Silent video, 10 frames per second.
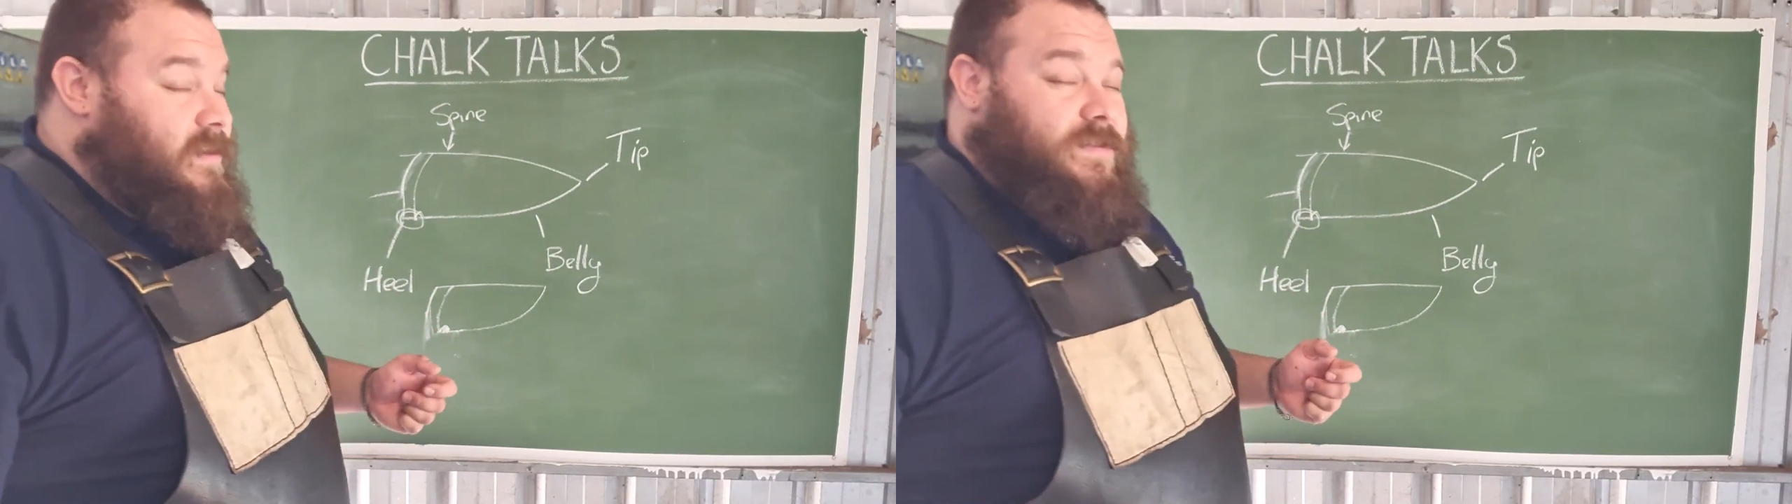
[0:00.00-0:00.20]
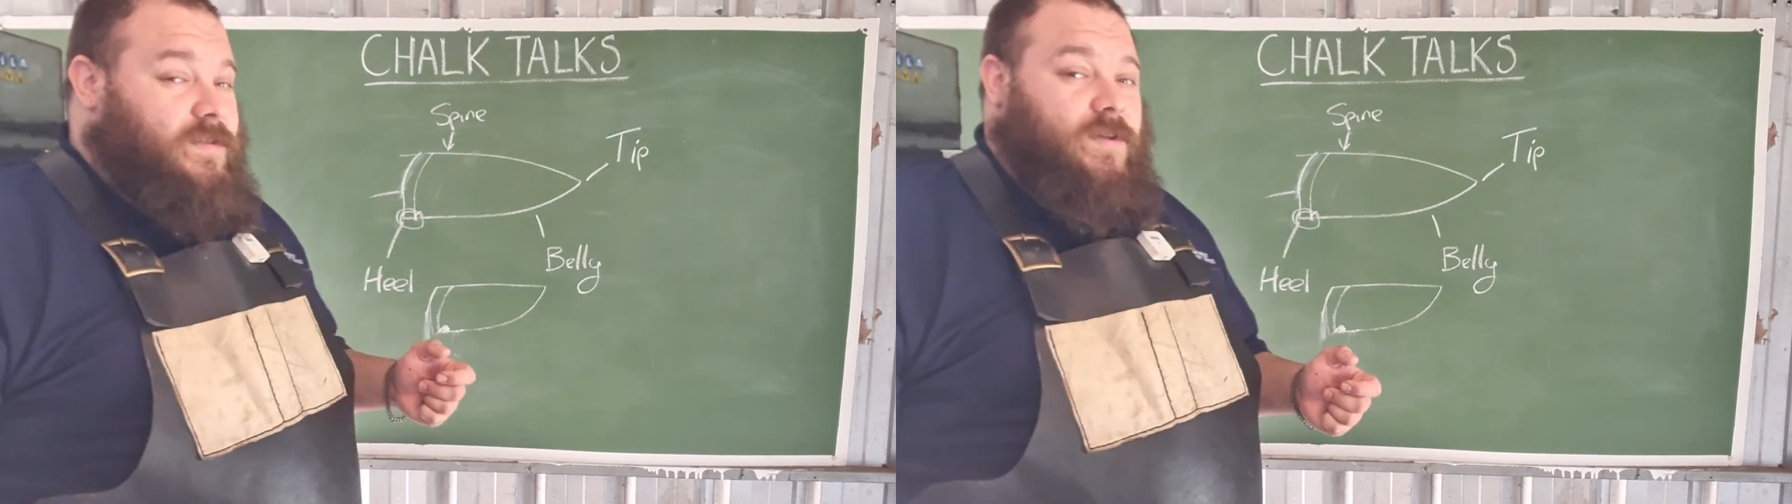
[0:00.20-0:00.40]

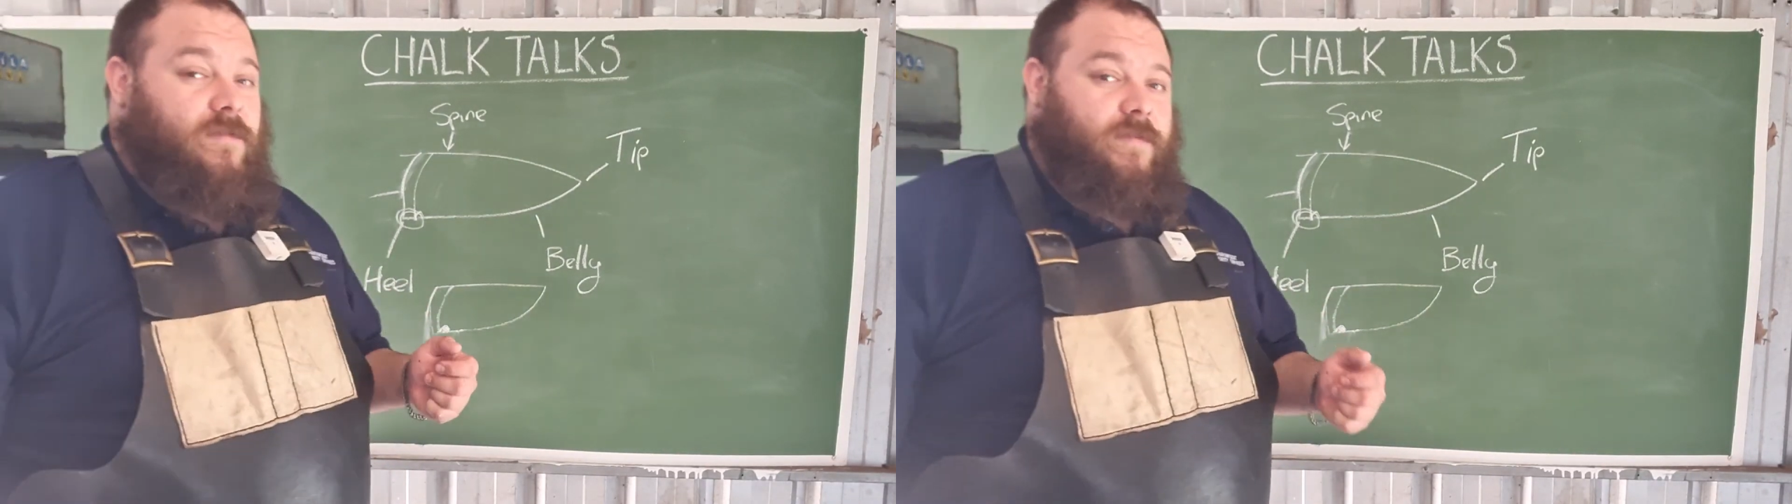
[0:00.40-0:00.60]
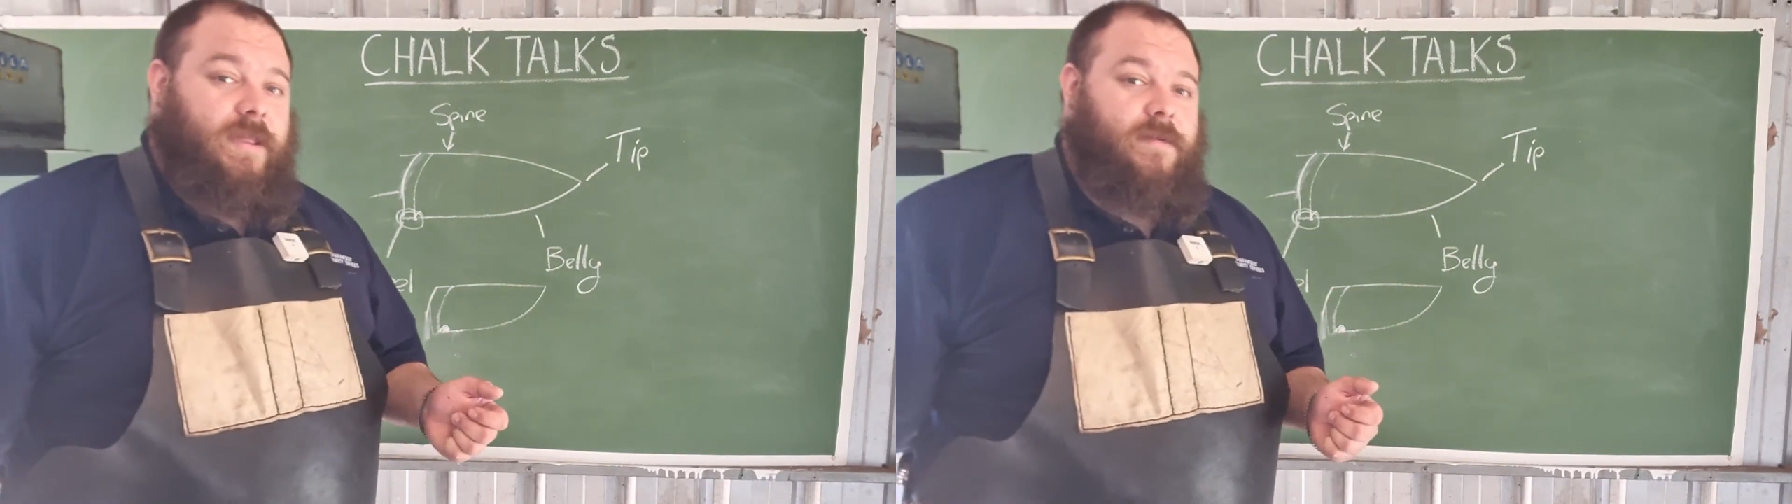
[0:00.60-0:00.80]
is also a
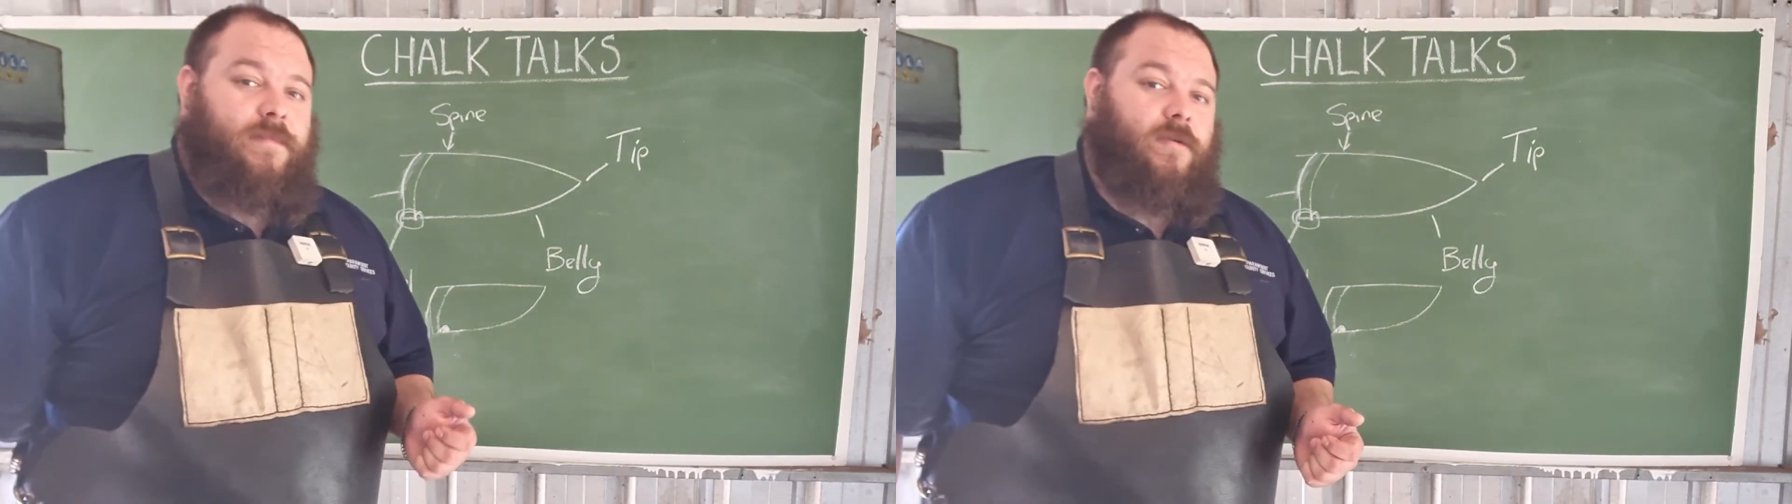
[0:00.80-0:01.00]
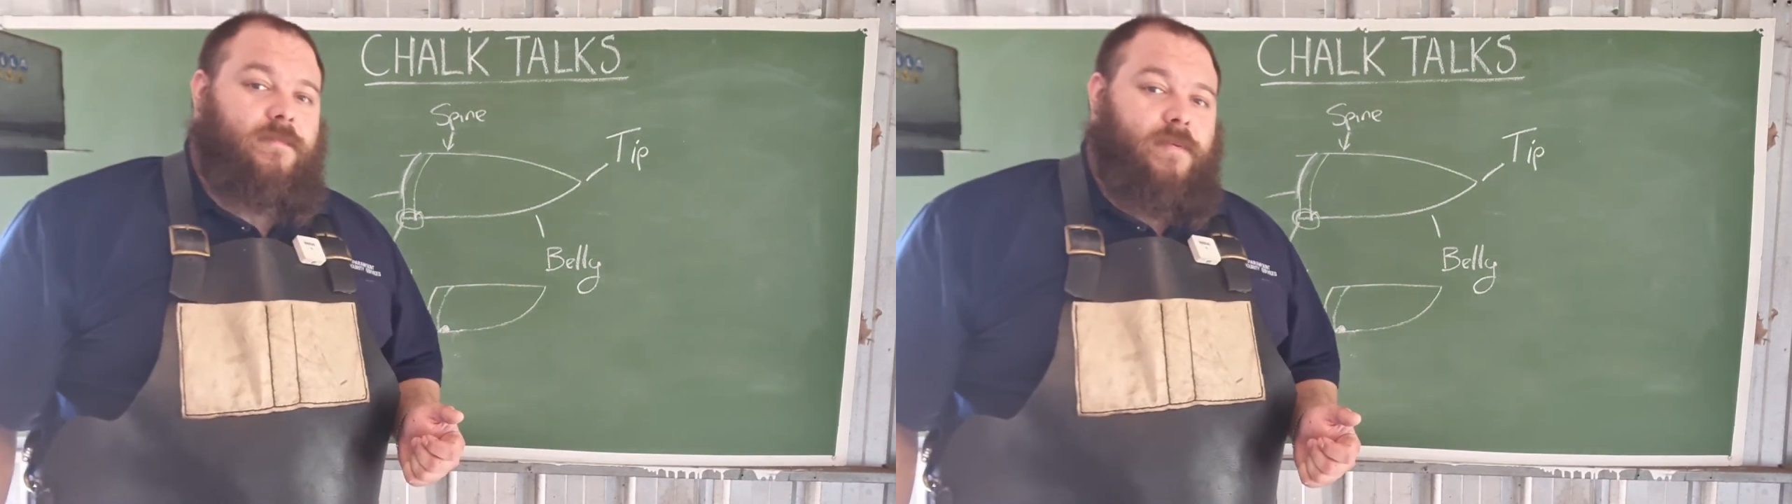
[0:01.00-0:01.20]
really
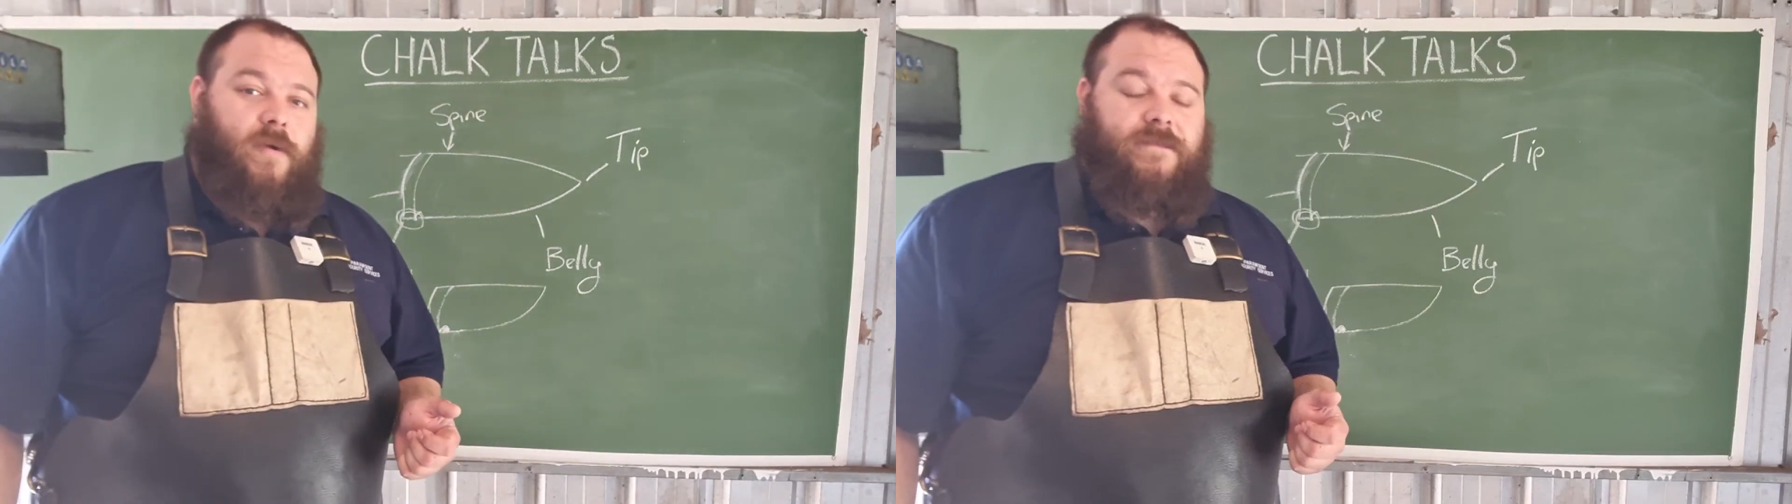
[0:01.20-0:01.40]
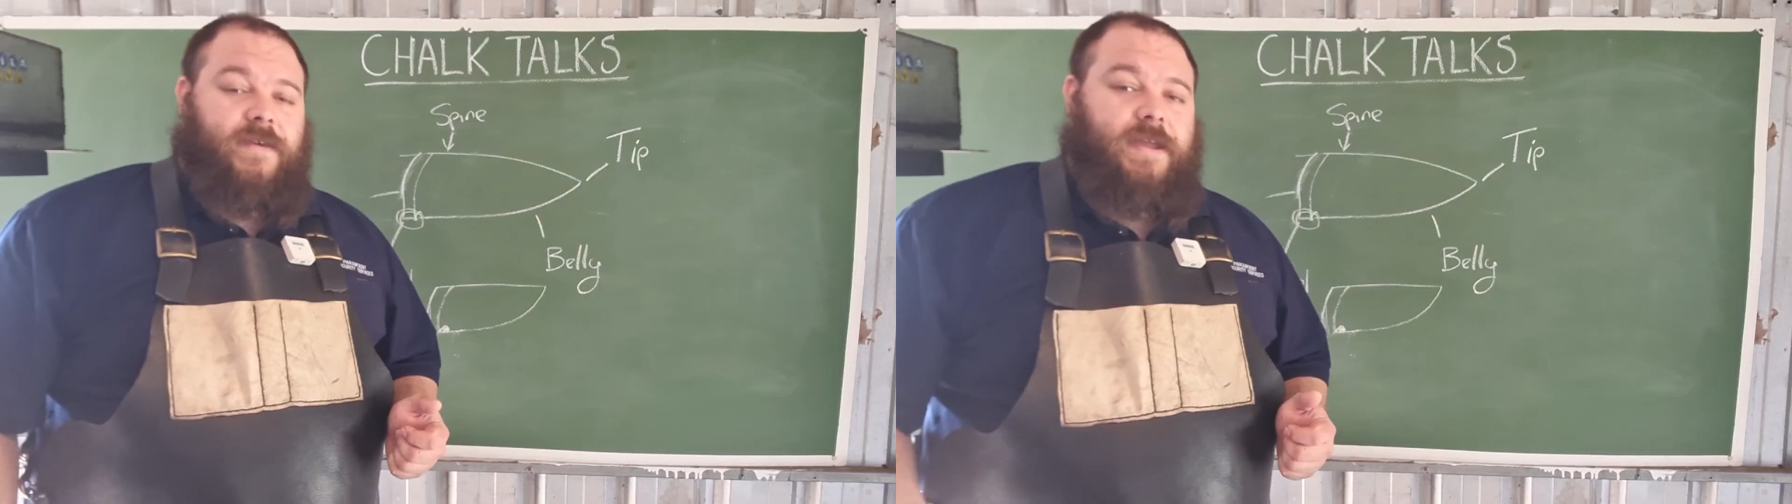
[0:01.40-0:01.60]
important
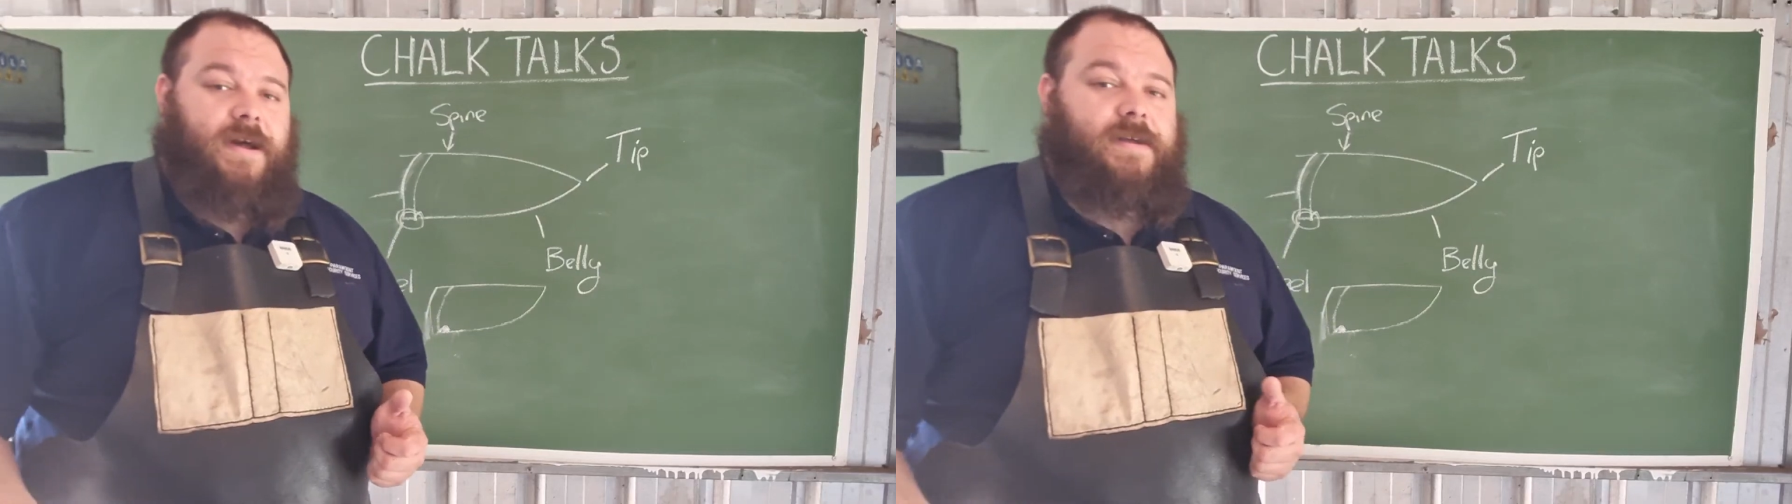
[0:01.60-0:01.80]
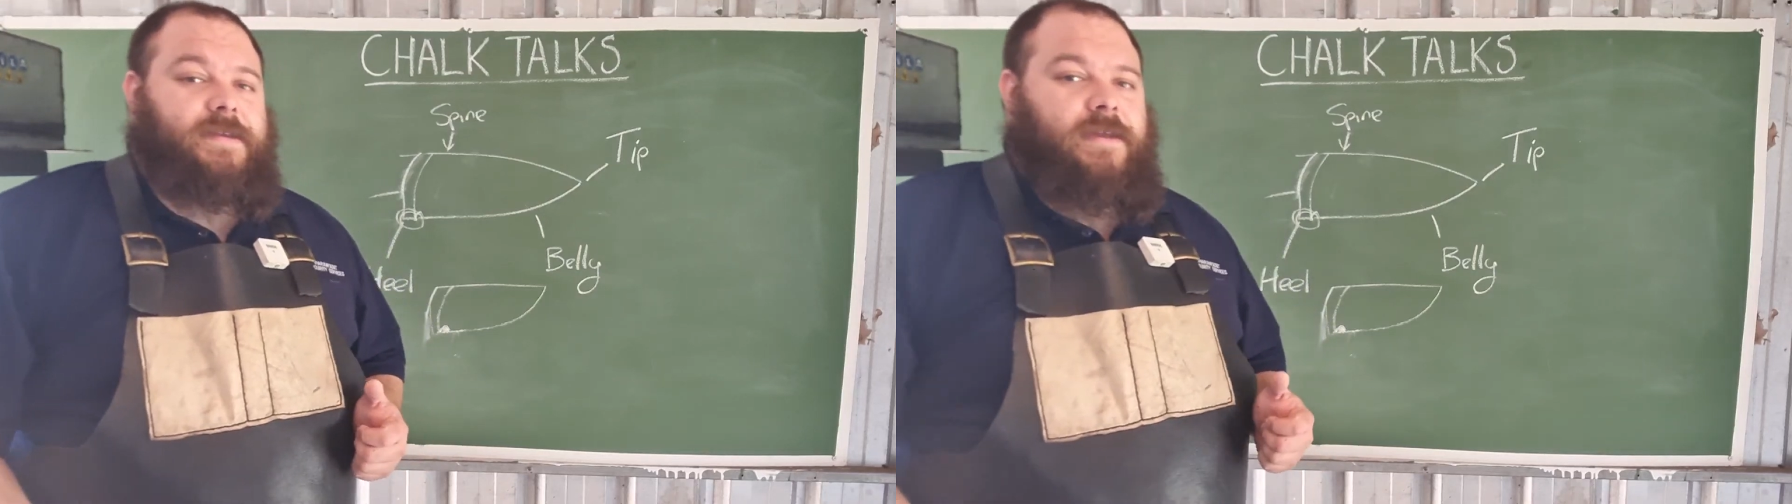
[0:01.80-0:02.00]
point for
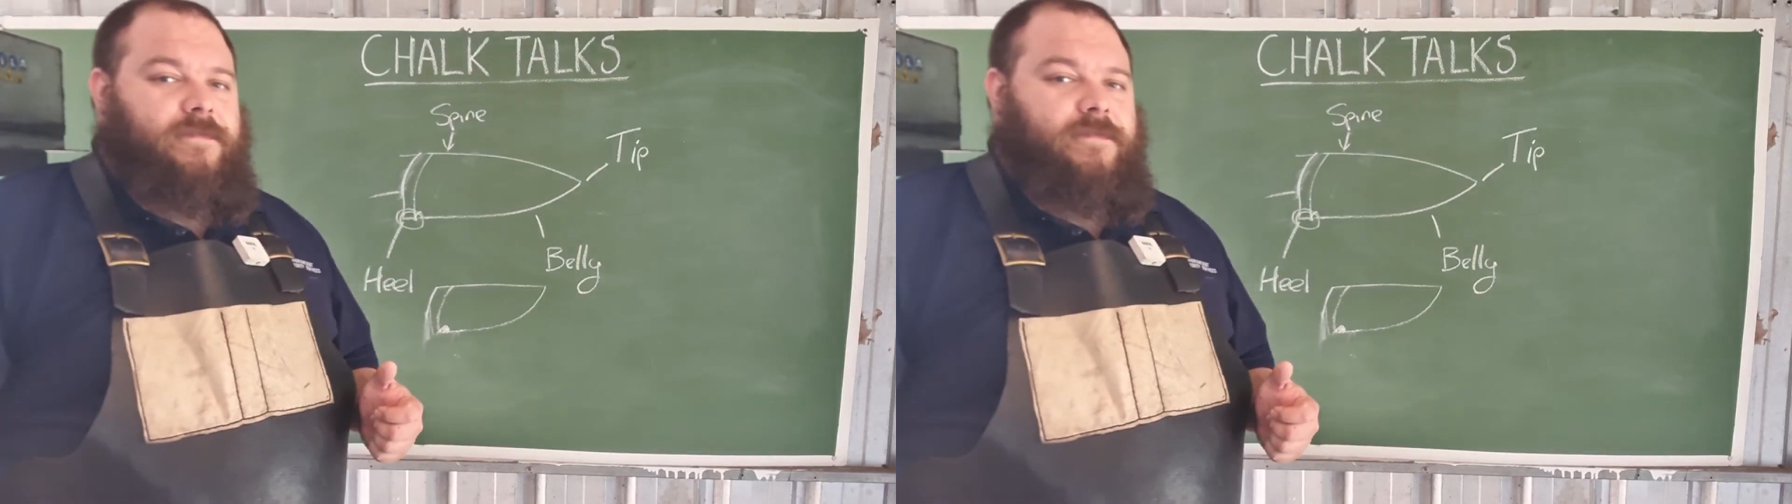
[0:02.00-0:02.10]
cutting.